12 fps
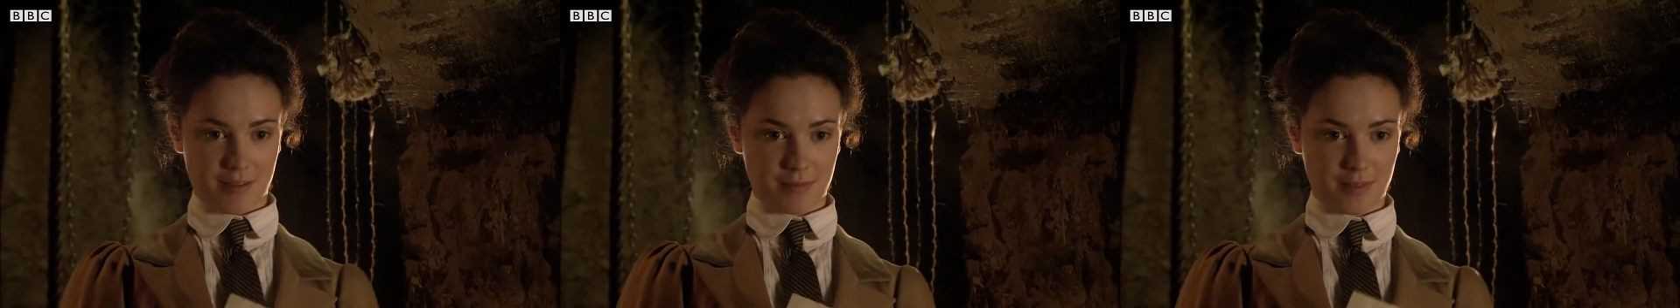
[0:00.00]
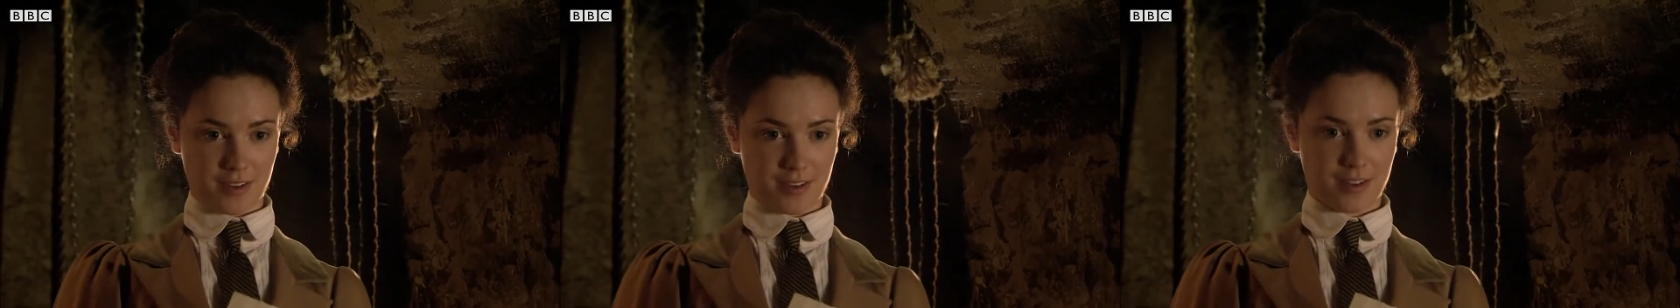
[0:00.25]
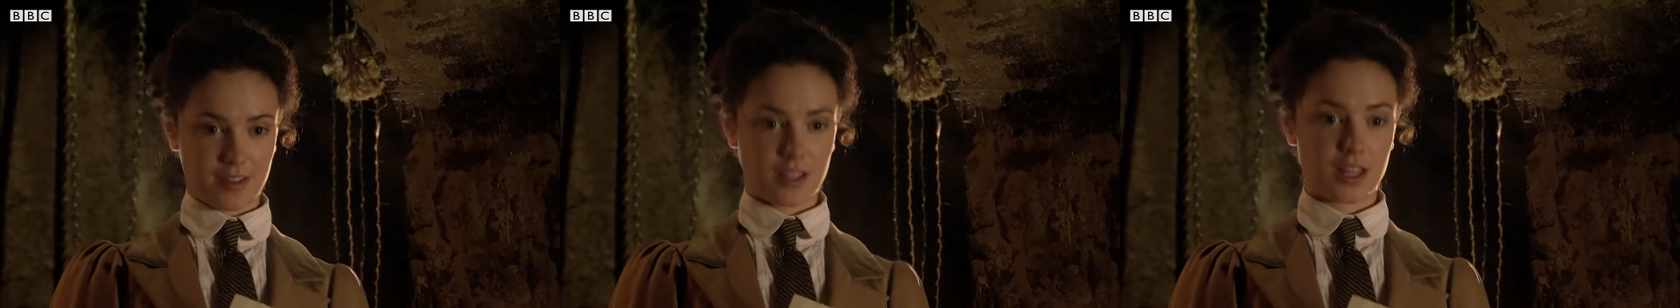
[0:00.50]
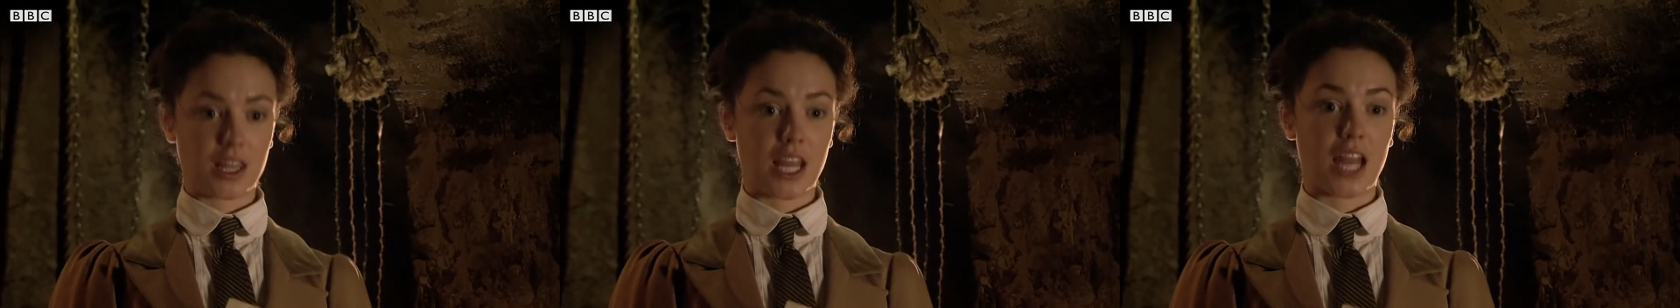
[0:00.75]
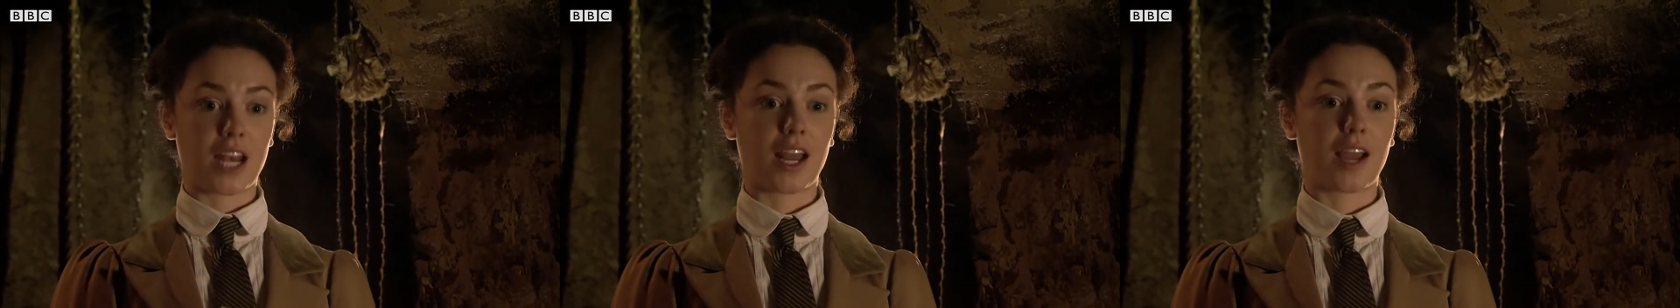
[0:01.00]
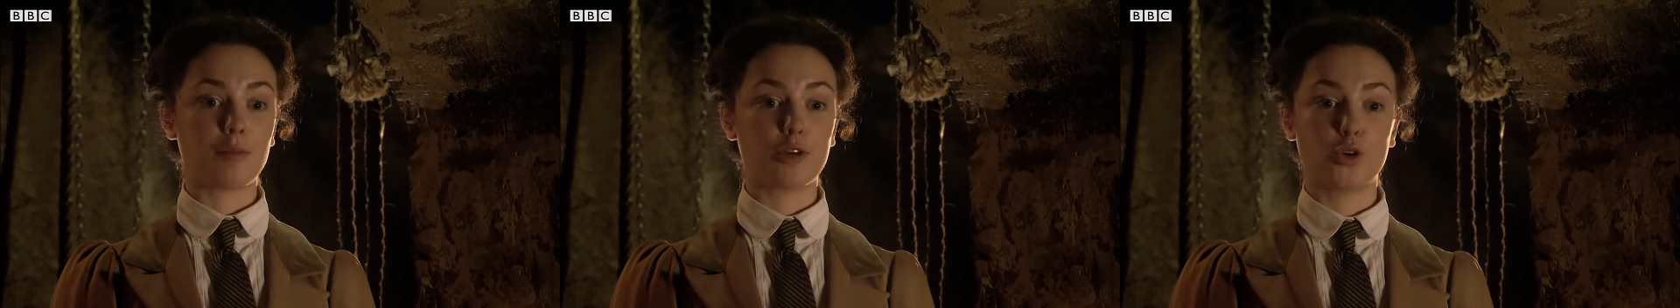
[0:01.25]
him. Then
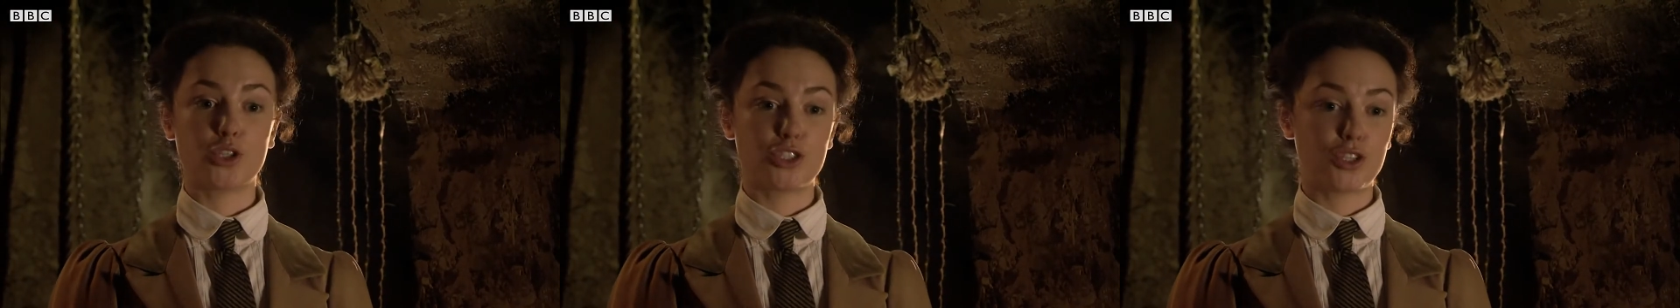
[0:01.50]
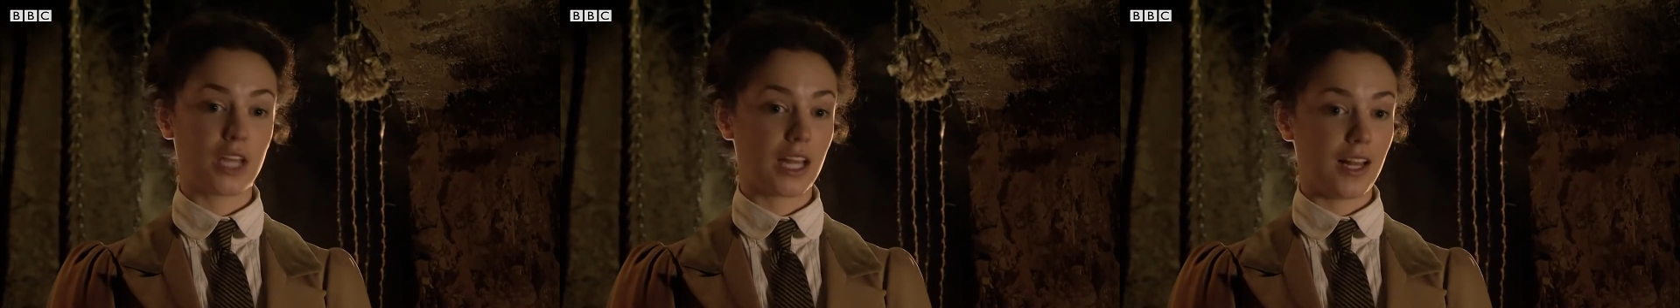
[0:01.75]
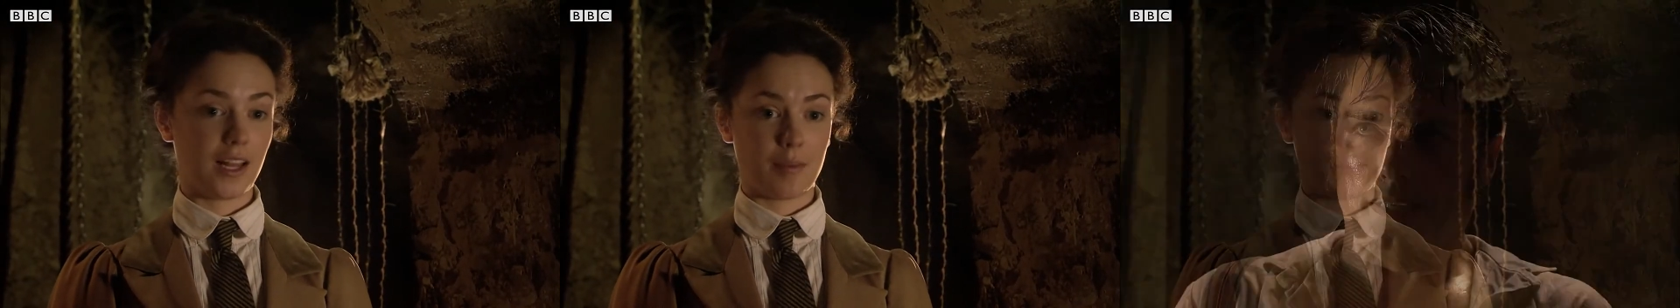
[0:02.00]
I'm going to kill